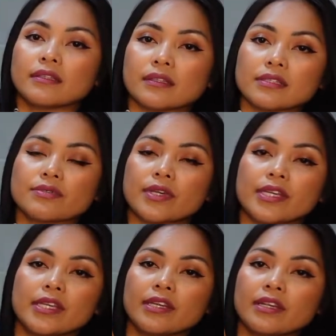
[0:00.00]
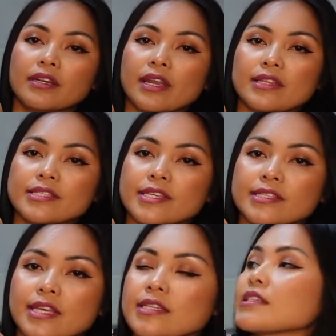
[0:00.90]
This right here, and this
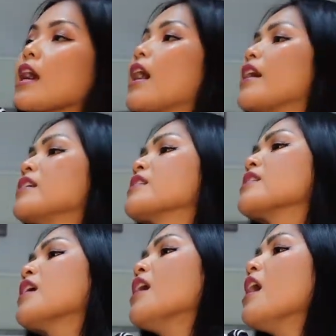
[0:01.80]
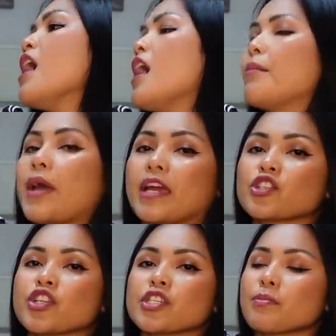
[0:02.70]
is in size
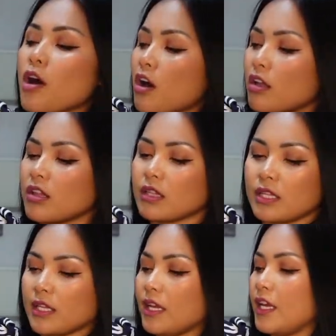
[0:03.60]
extra small.